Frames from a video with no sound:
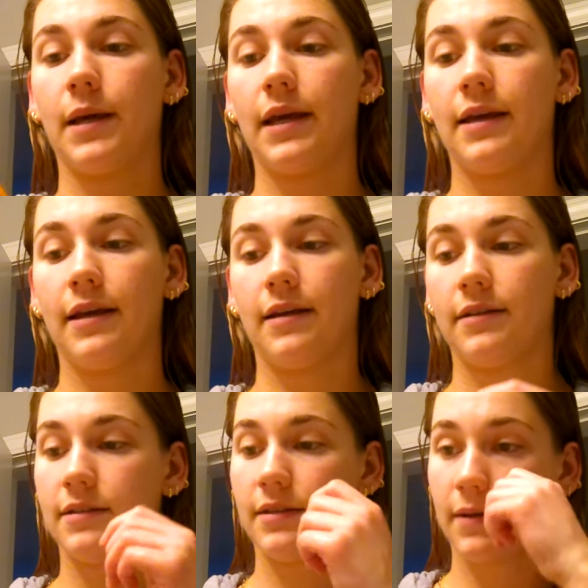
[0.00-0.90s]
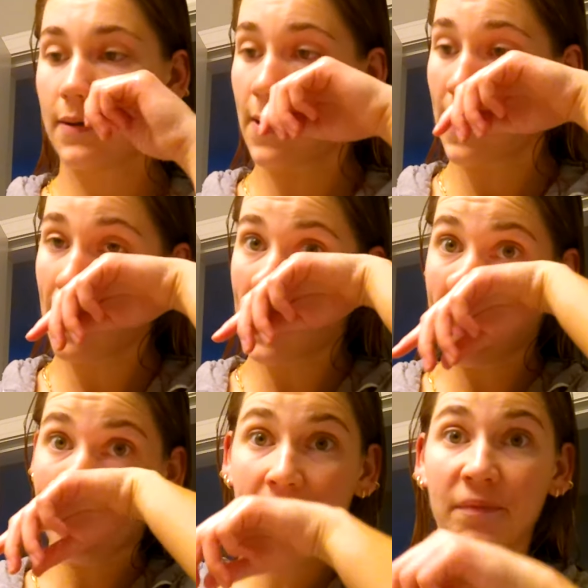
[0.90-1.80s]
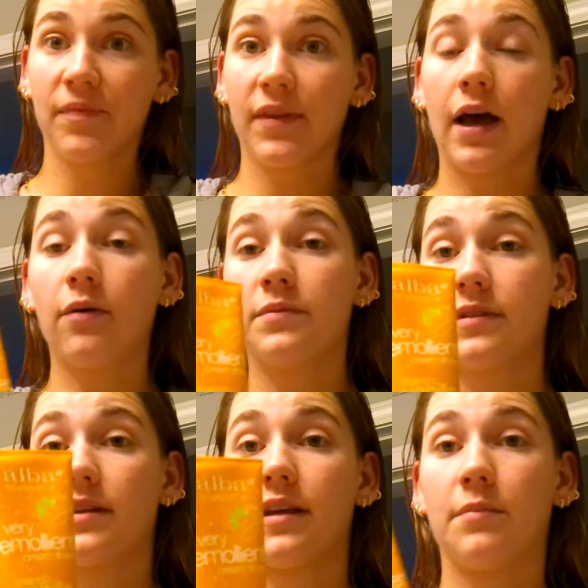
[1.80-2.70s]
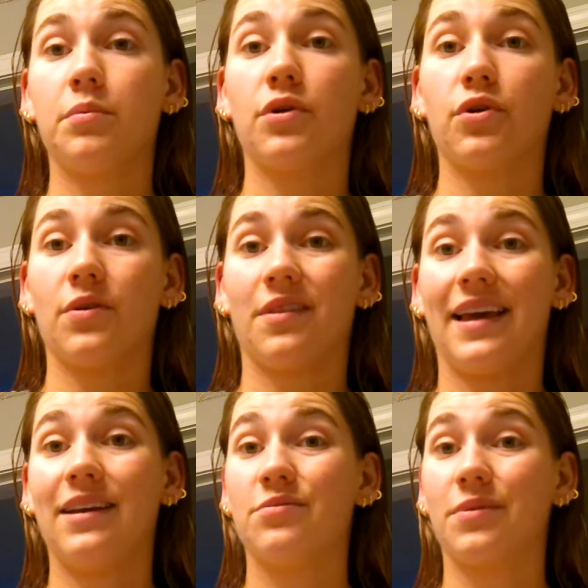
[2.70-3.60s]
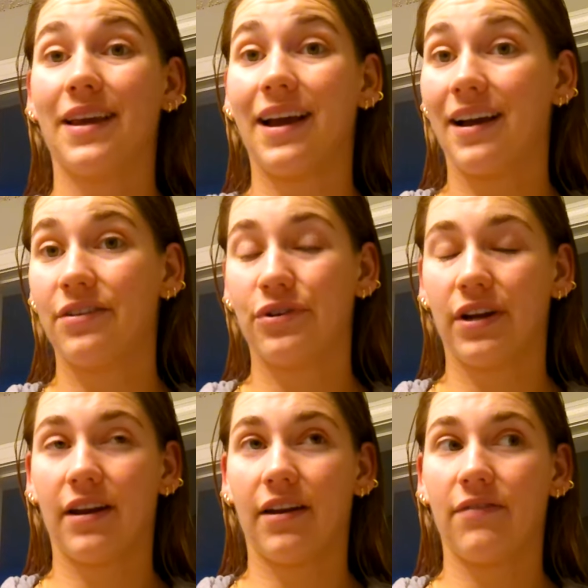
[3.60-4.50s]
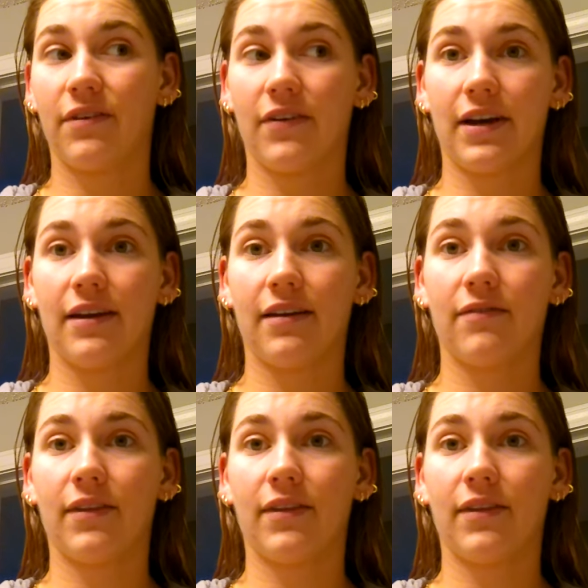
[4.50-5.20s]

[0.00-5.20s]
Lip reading: it helps keep your legs really hydrated, I feel like.